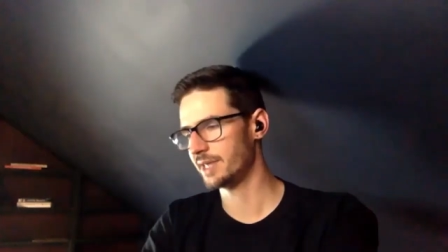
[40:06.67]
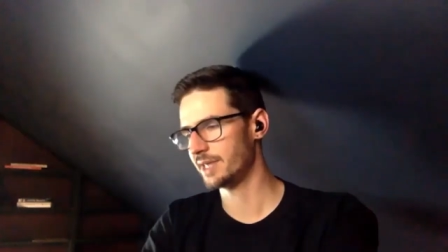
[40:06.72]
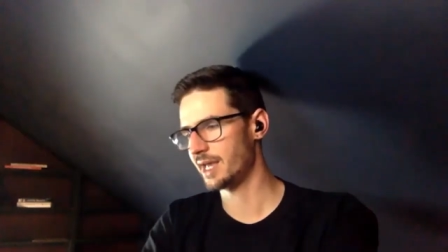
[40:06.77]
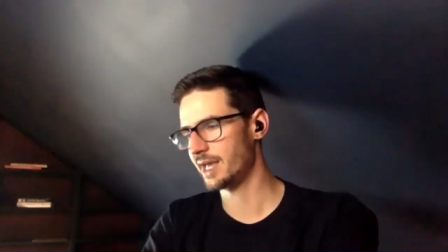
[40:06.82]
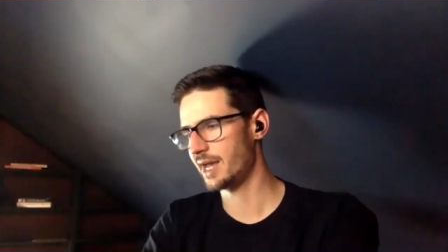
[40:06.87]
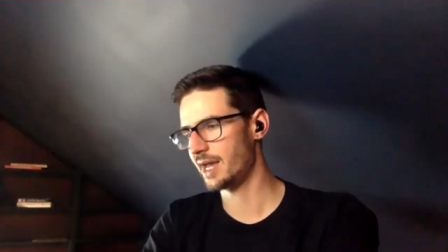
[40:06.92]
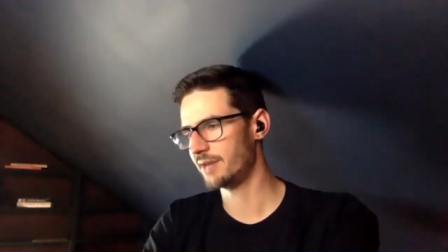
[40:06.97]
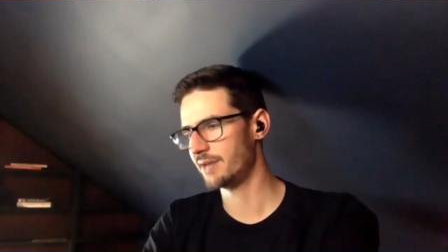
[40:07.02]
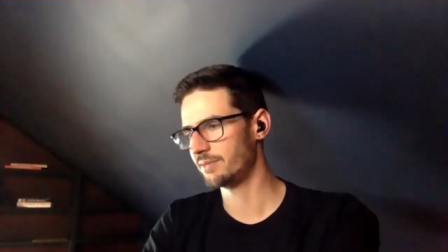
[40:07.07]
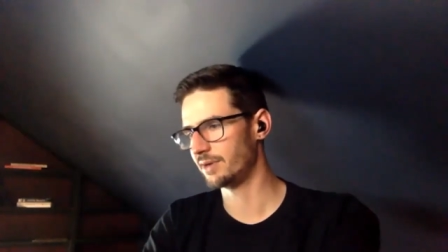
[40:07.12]
the
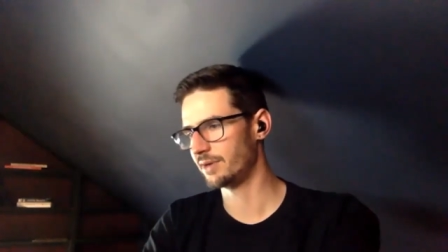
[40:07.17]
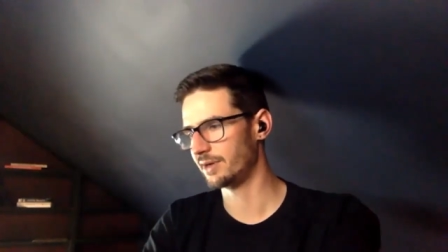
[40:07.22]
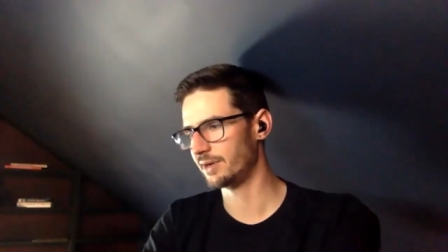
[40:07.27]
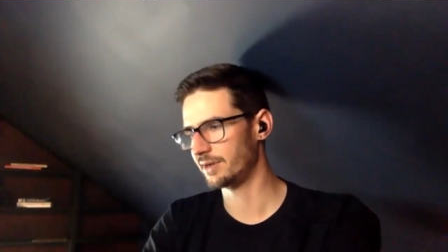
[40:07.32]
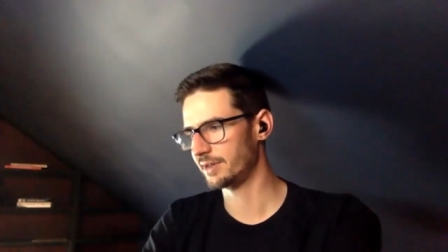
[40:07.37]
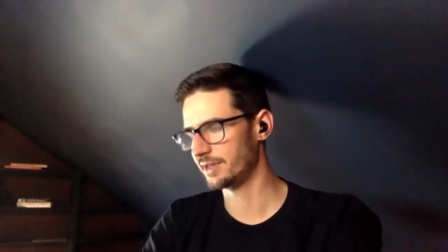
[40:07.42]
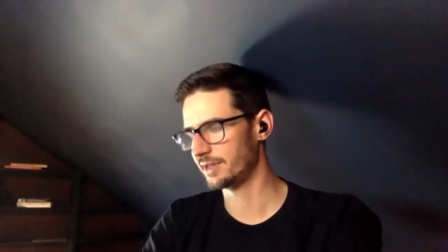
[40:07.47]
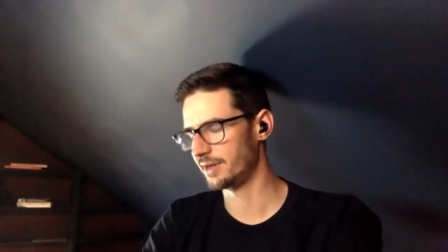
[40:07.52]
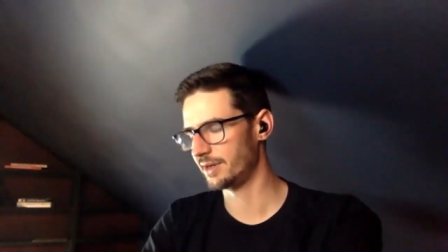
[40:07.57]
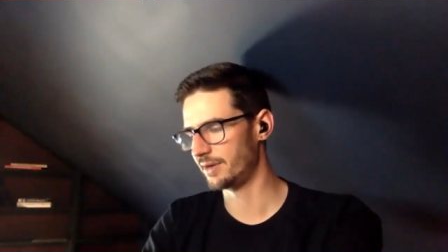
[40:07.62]
end where,
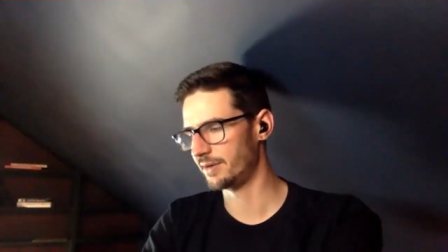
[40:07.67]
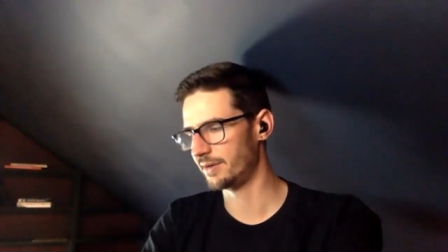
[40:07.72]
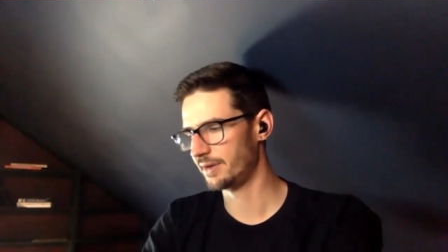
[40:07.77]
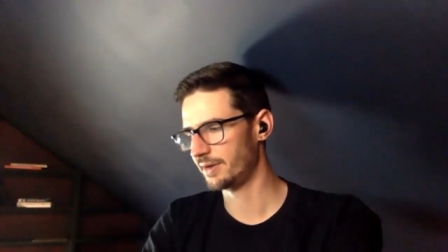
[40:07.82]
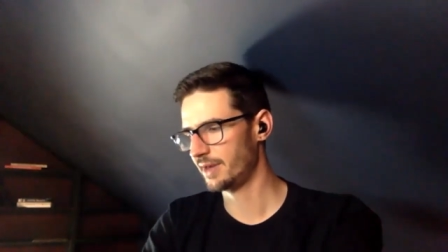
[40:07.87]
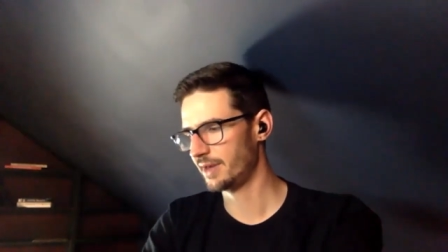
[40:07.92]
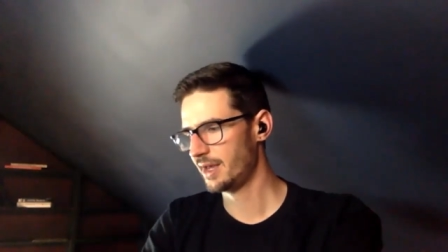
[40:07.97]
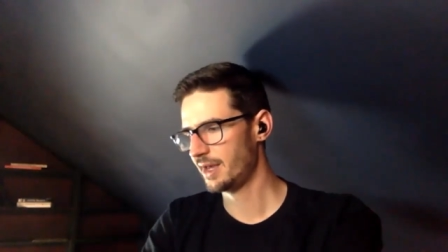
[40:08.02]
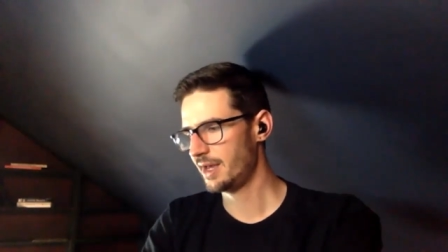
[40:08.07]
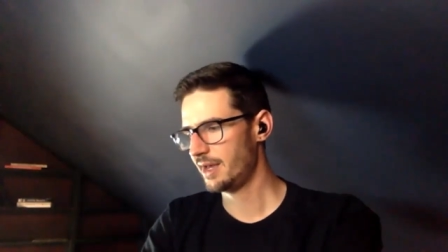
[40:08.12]
you know,
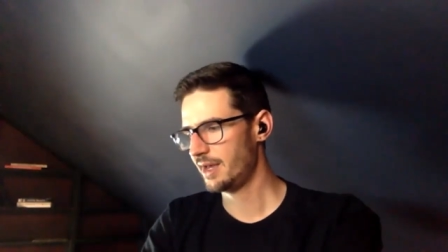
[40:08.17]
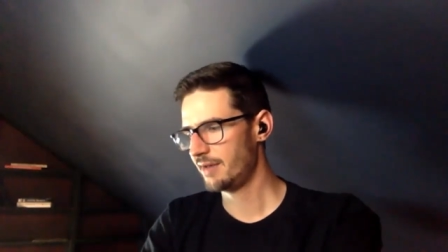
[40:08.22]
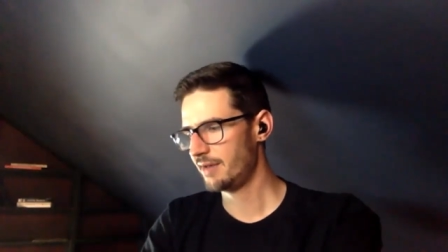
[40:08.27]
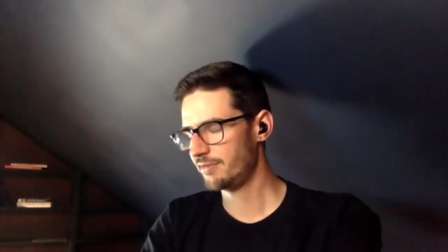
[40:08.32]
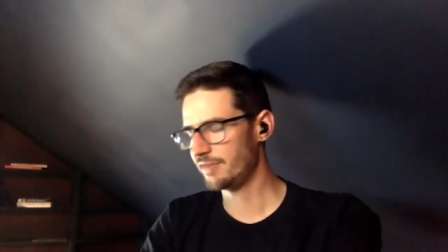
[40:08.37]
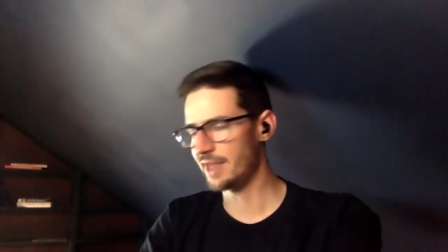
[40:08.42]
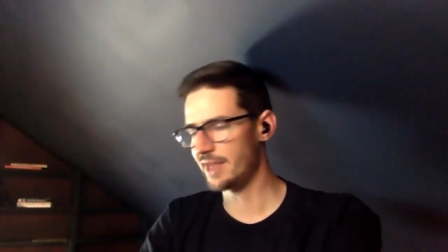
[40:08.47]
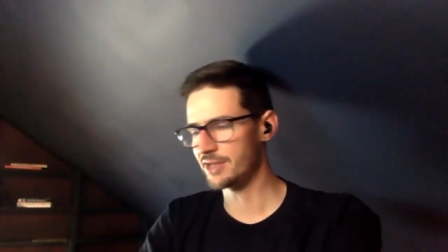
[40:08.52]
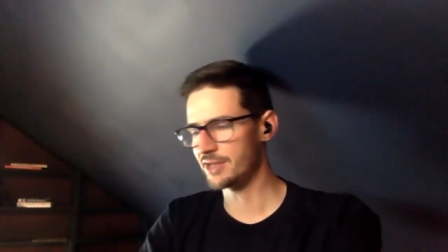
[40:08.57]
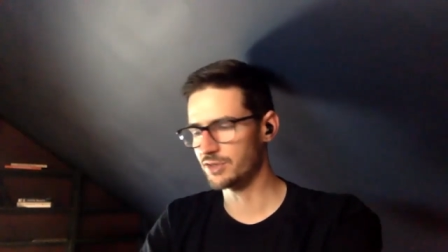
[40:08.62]

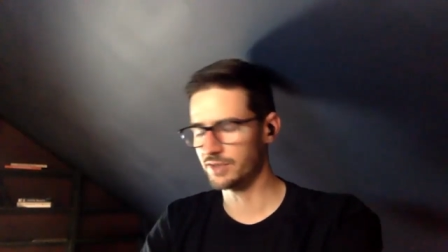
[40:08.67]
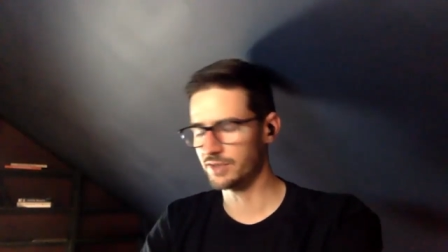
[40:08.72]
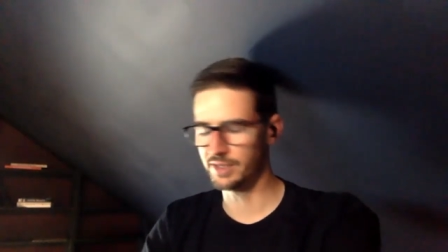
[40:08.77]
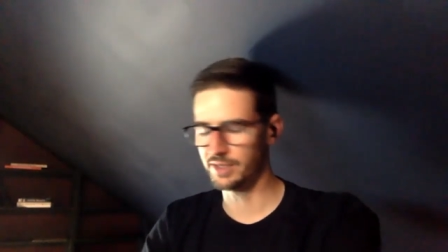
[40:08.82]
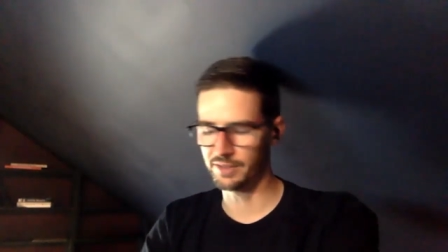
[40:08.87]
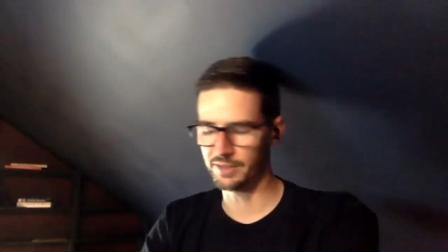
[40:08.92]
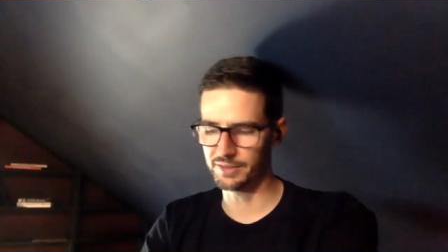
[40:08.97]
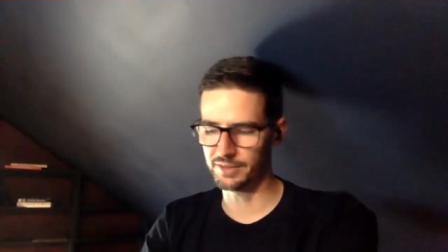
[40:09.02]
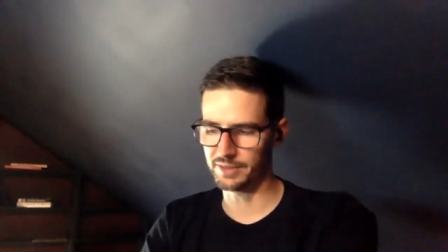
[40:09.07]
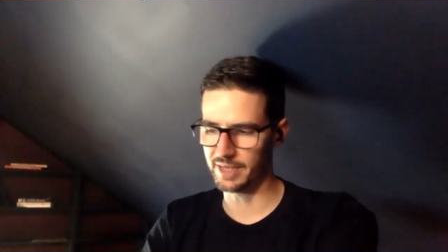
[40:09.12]
Fletcher,
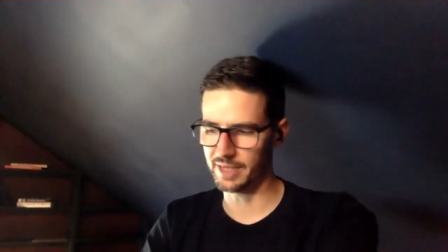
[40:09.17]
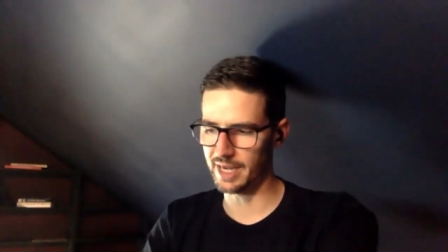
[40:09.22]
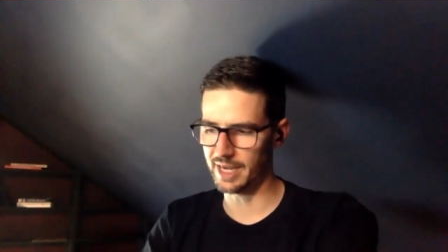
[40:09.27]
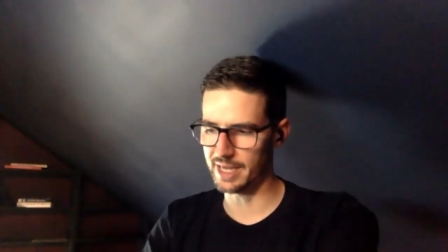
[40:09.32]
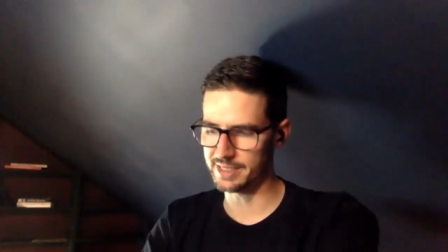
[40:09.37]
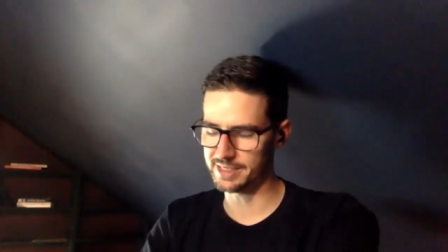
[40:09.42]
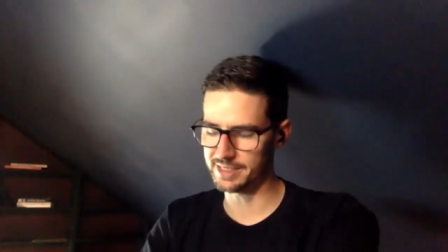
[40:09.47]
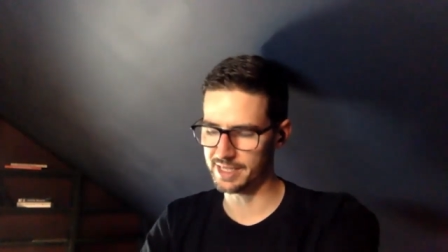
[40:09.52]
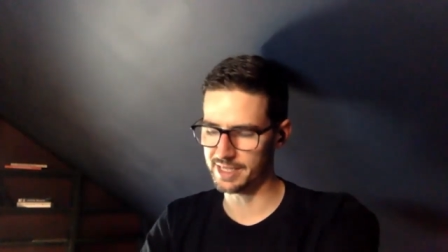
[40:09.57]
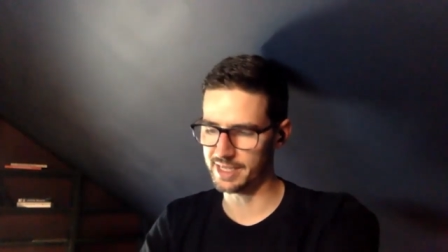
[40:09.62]
the older
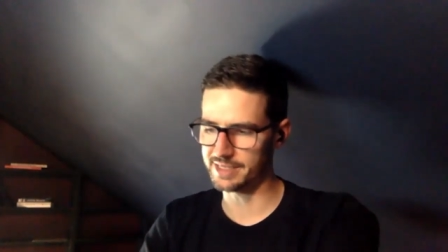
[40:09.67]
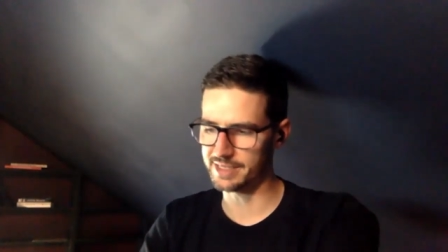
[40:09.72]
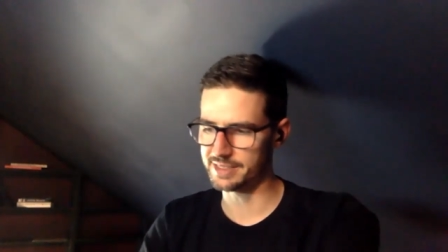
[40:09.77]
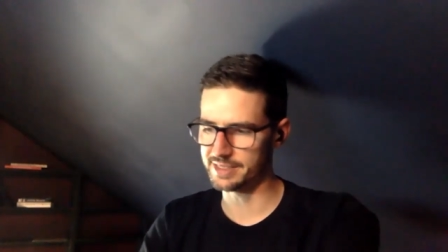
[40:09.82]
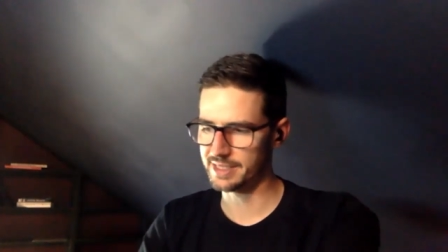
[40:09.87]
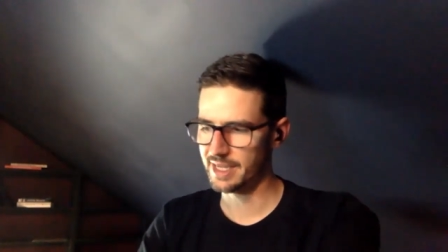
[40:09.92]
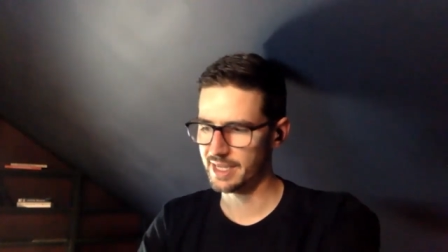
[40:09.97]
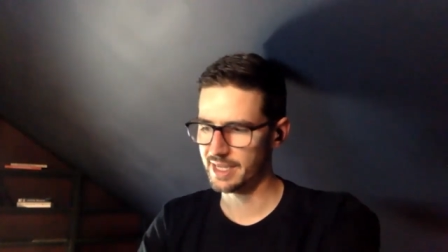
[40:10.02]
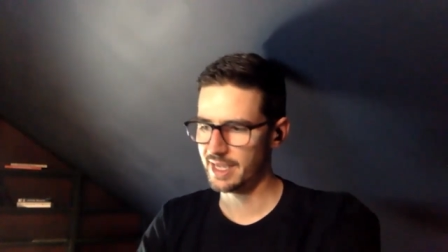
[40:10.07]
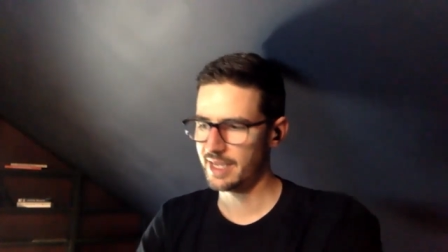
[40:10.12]
guy,
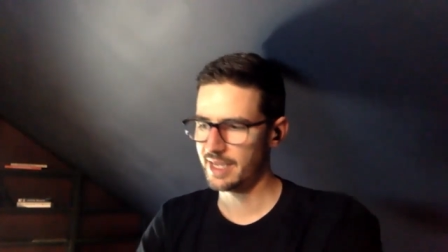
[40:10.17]
says,